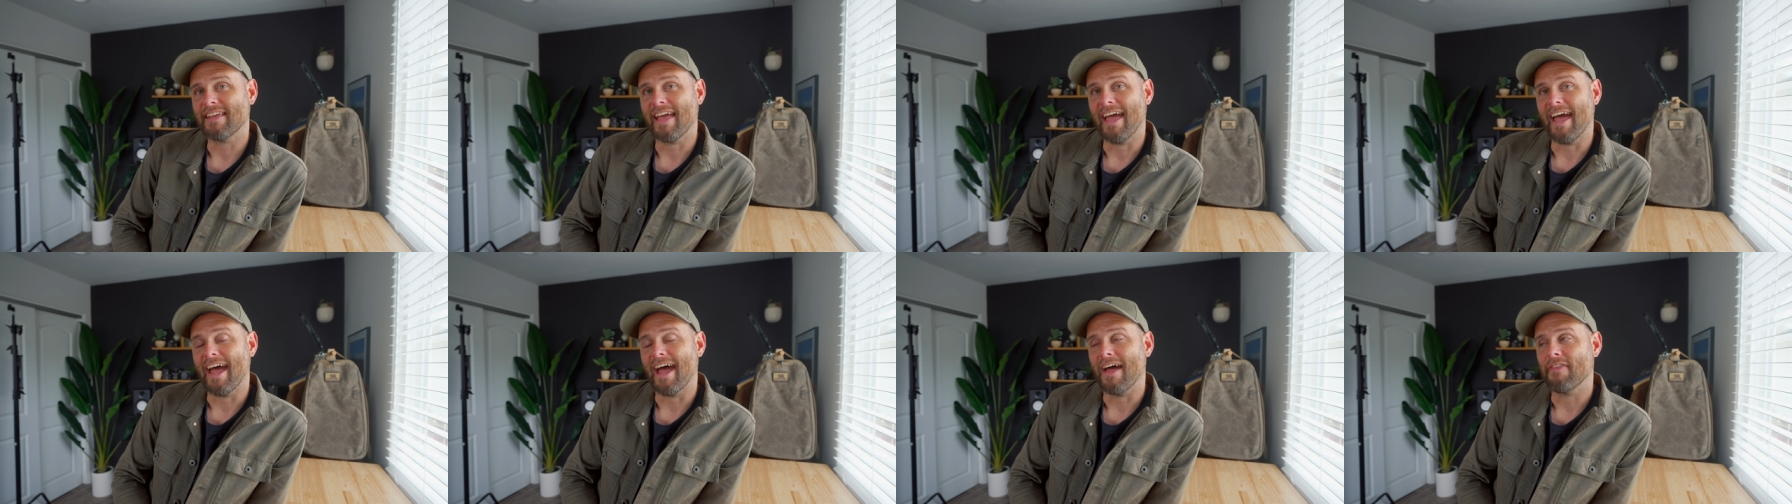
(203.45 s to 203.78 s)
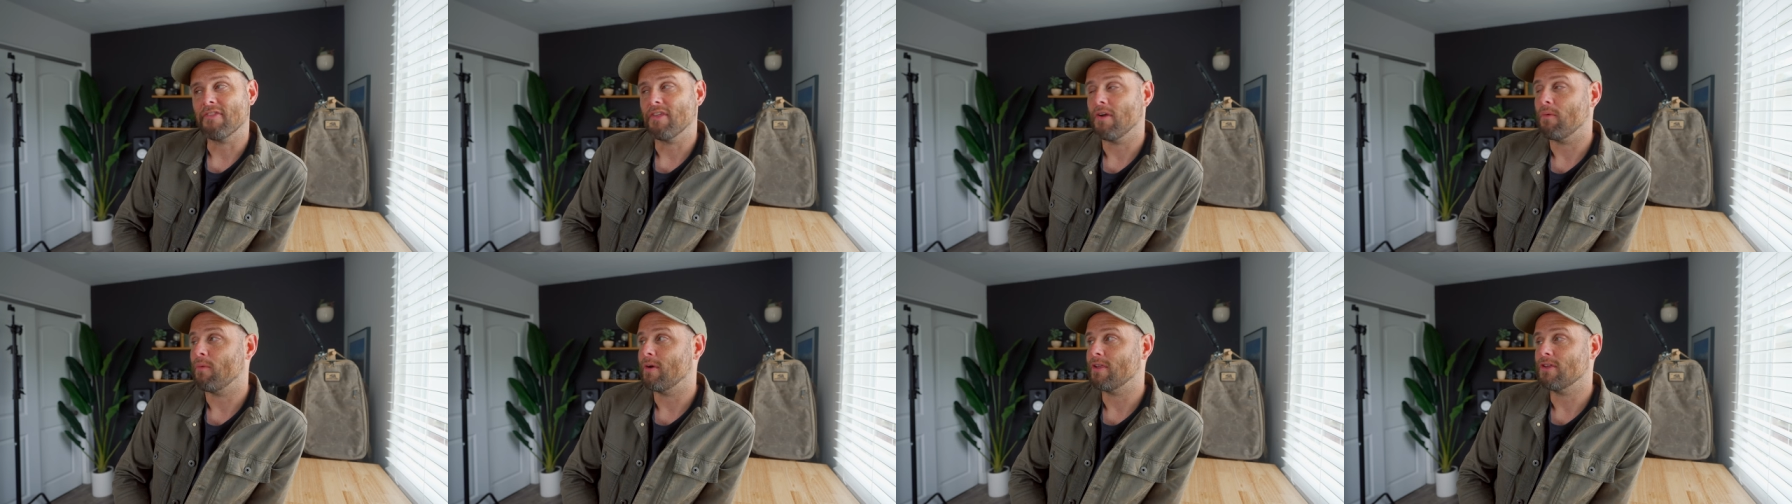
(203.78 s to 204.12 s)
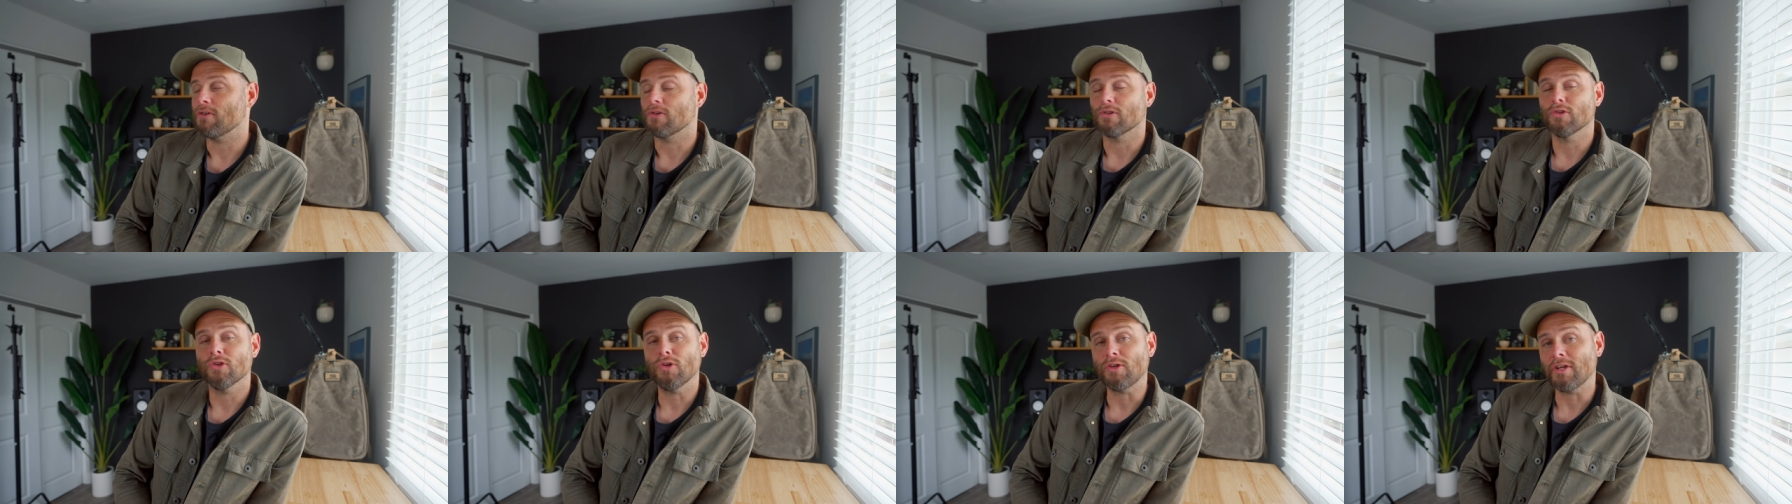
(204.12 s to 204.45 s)
add that when
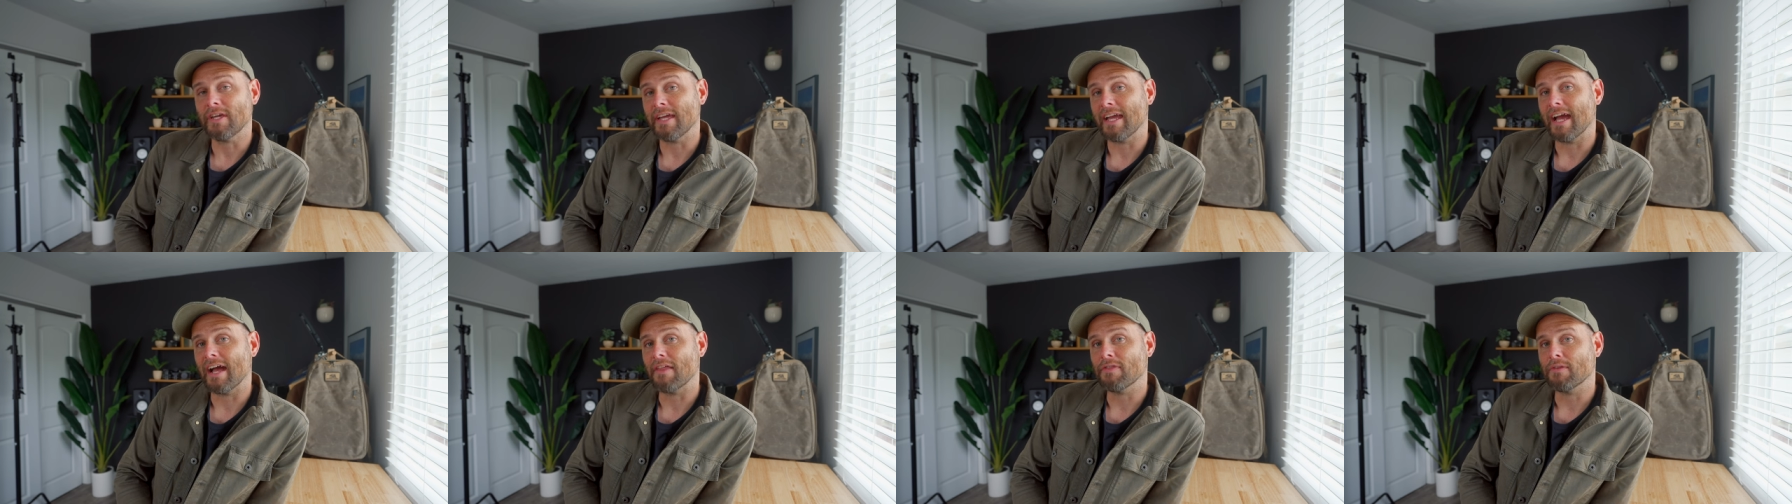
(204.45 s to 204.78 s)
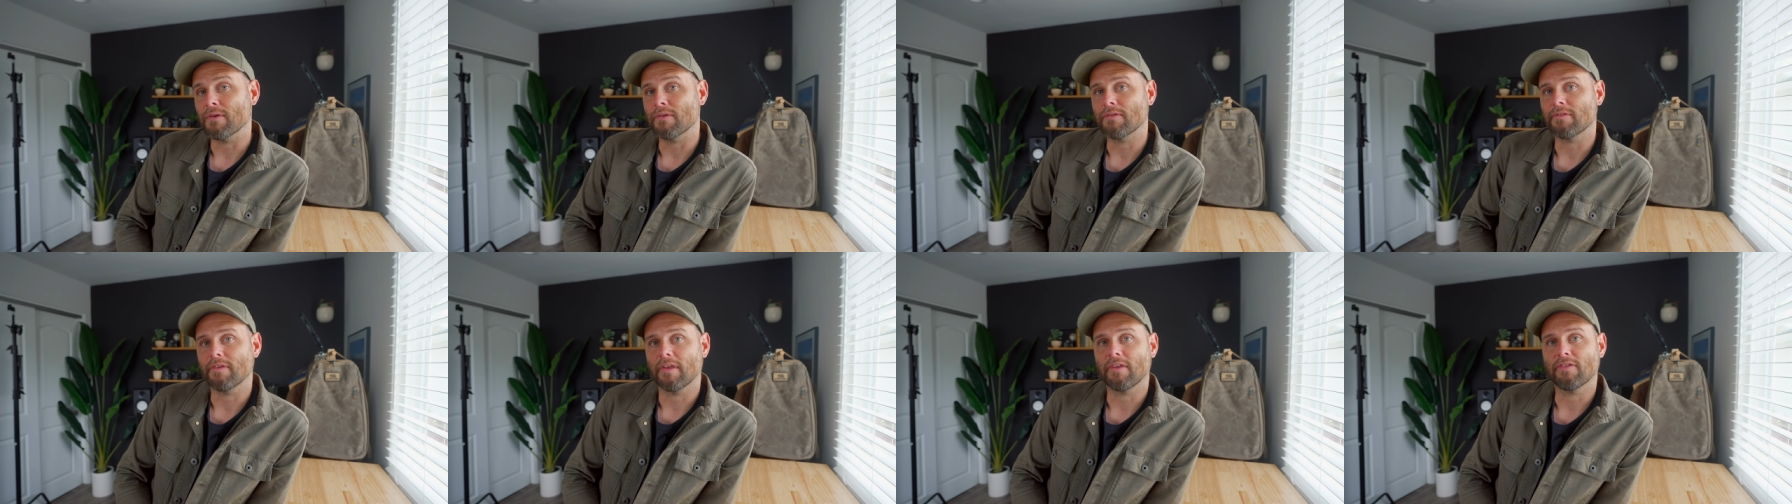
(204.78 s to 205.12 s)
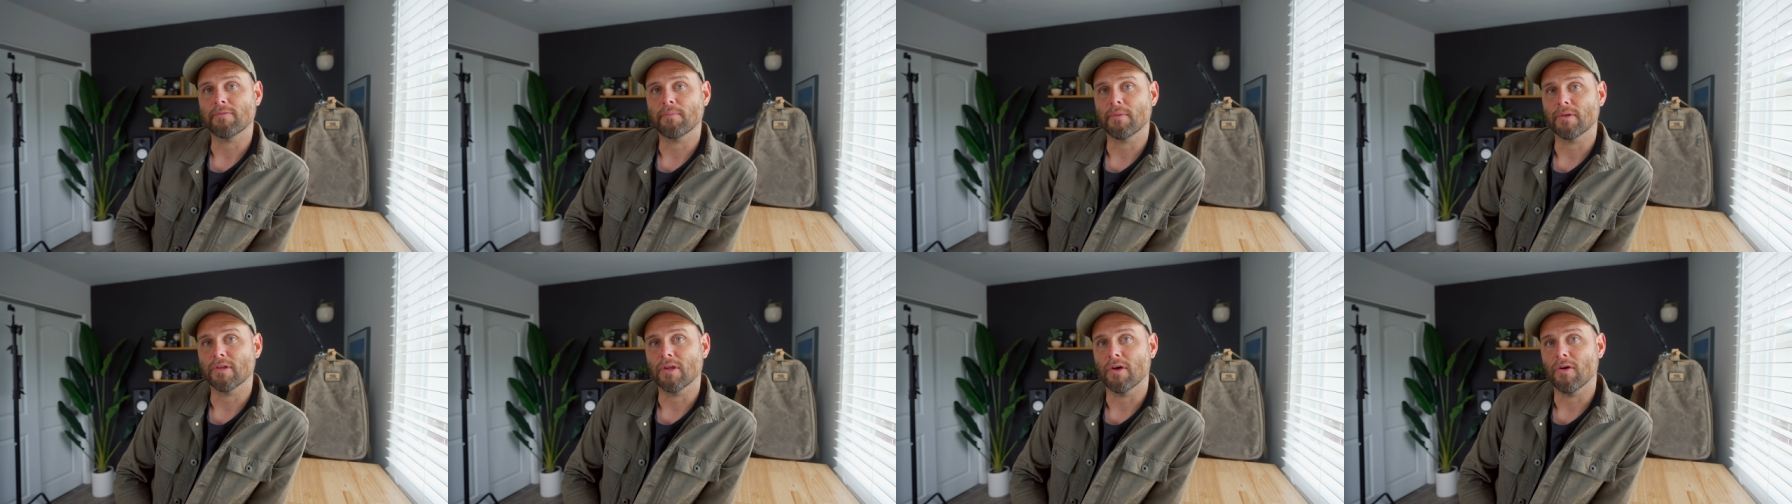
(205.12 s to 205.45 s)
you're looking at those links
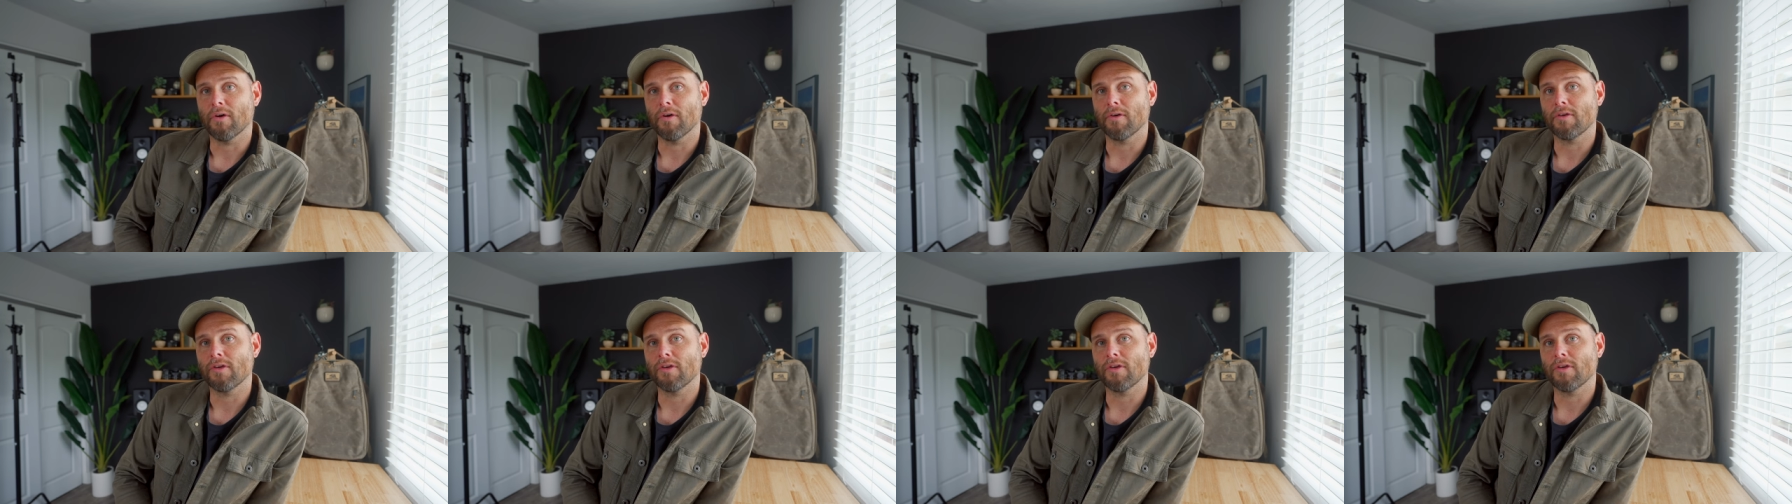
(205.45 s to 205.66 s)
below,